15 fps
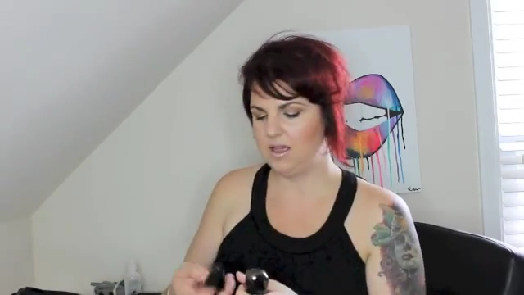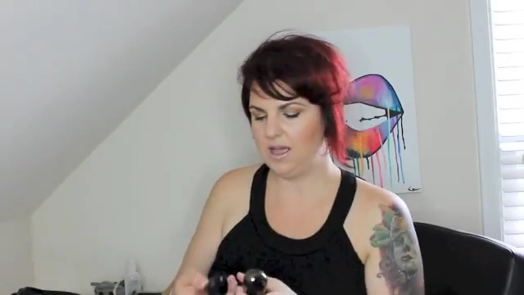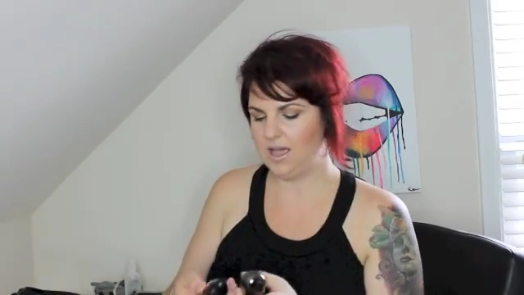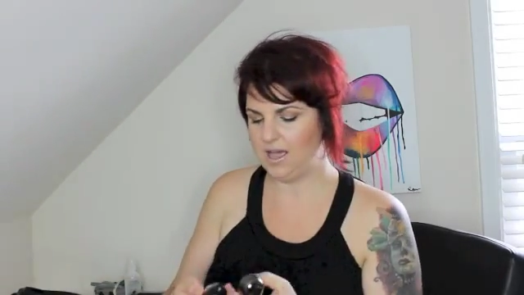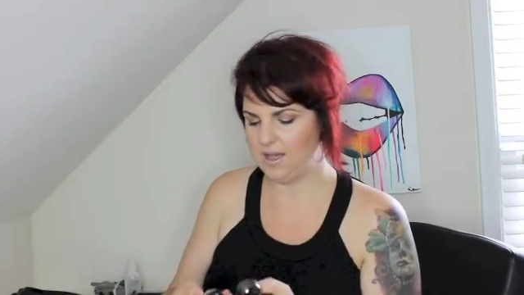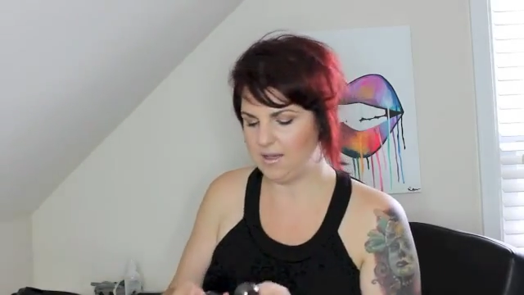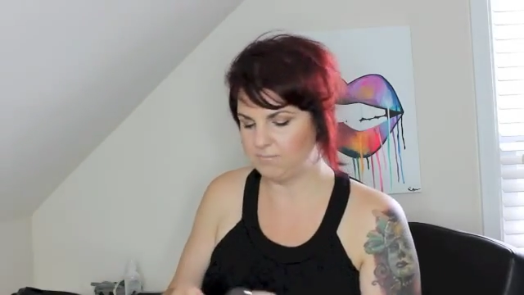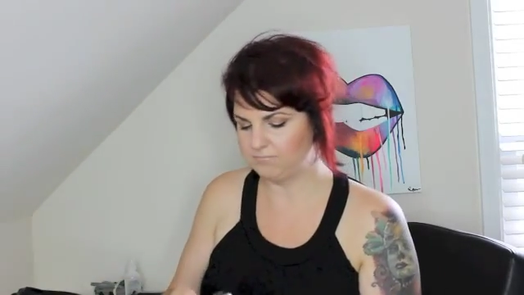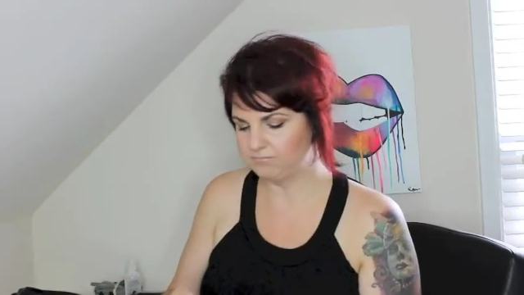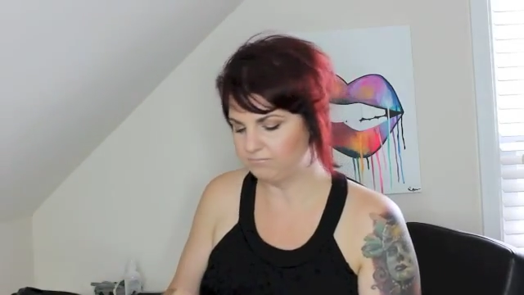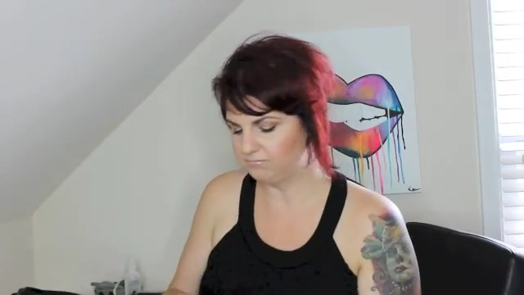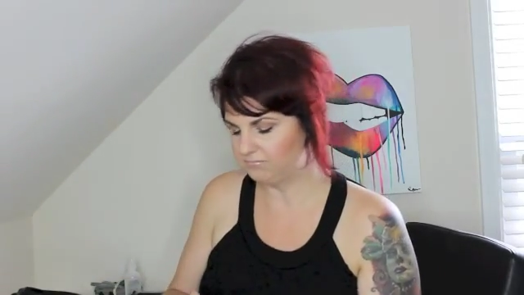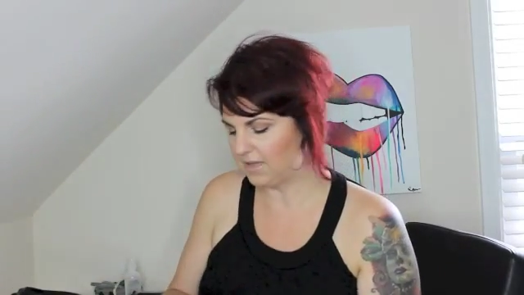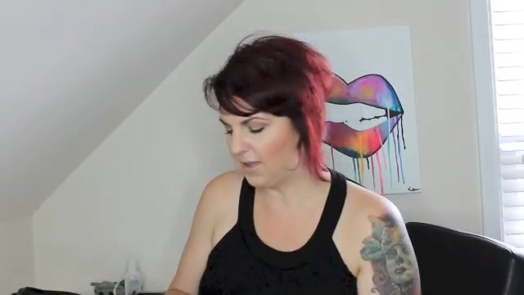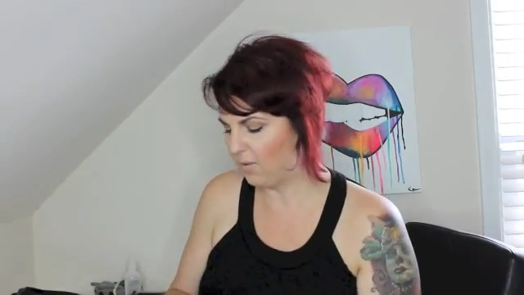I
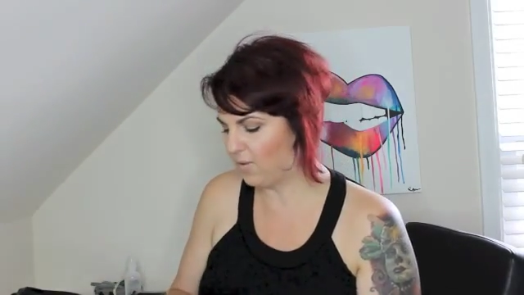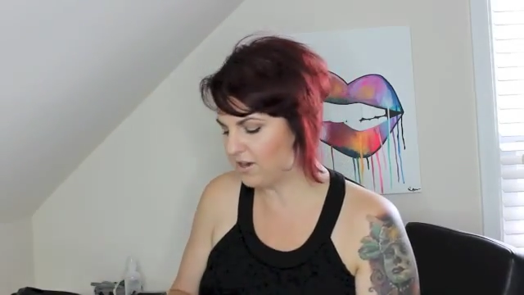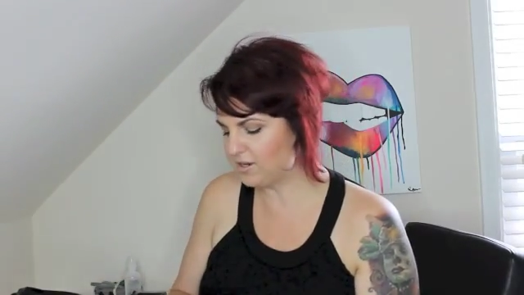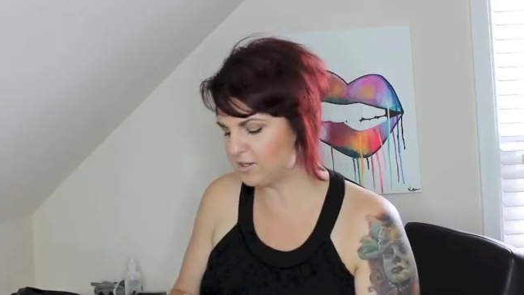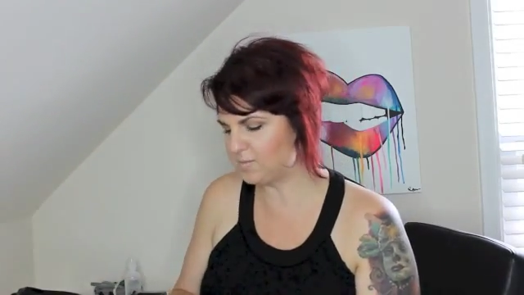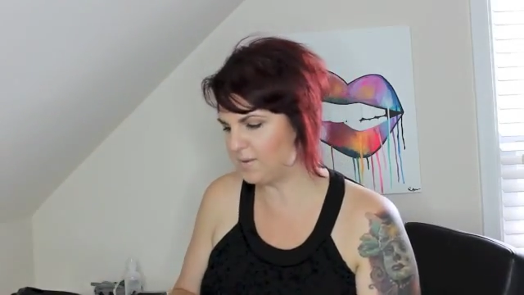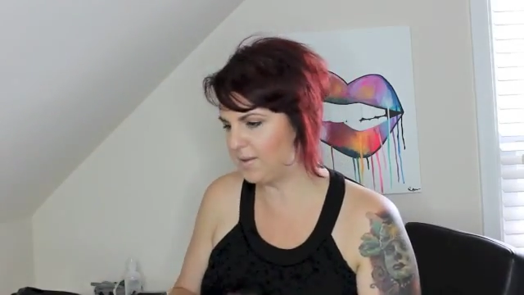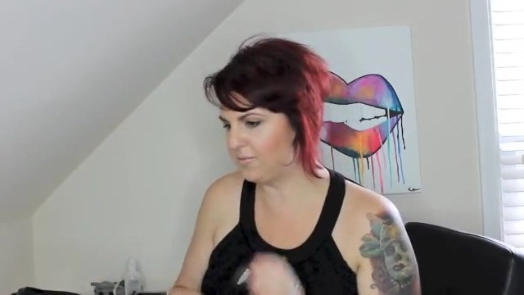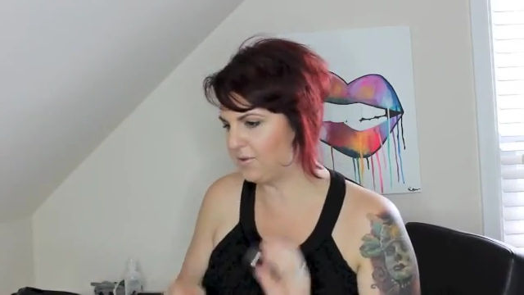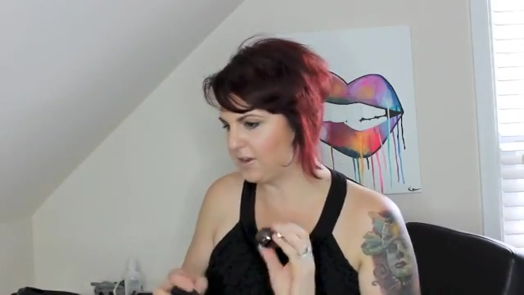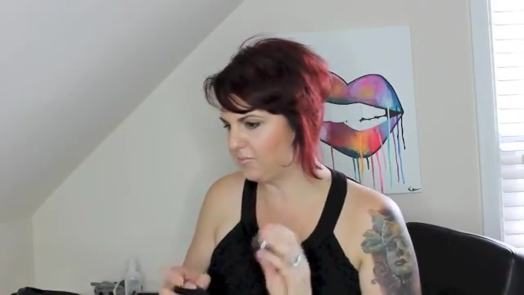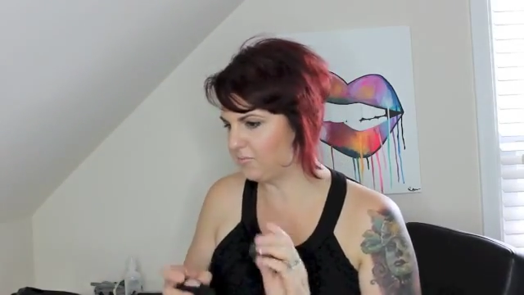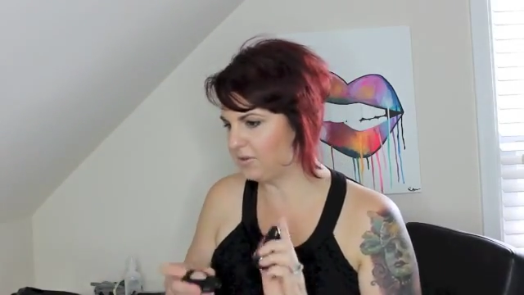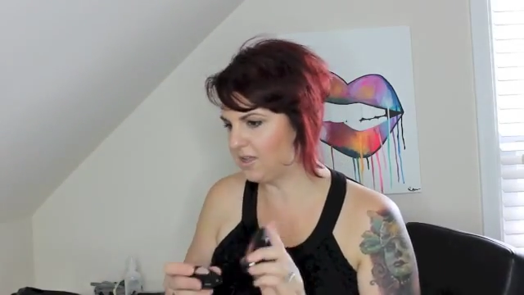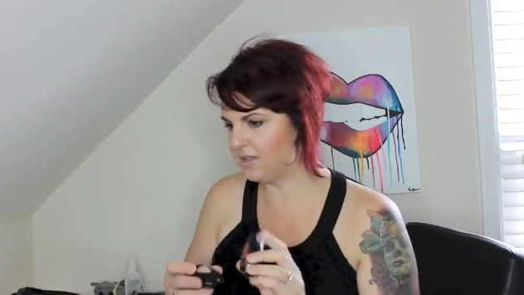want to just be able
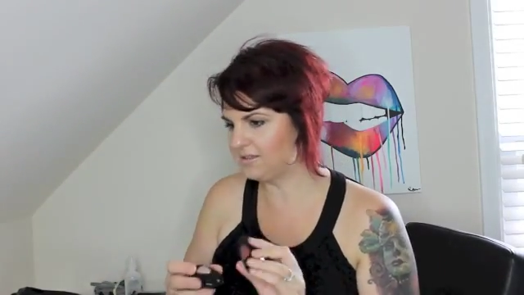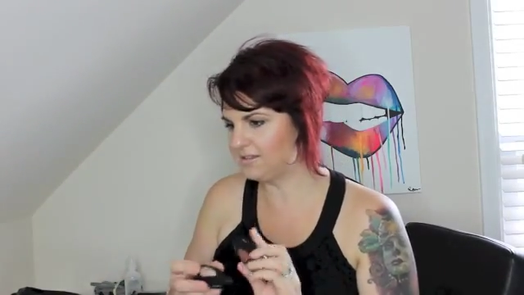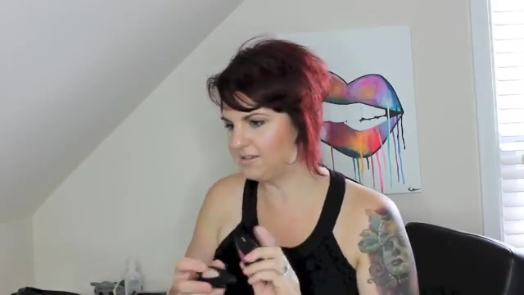to plug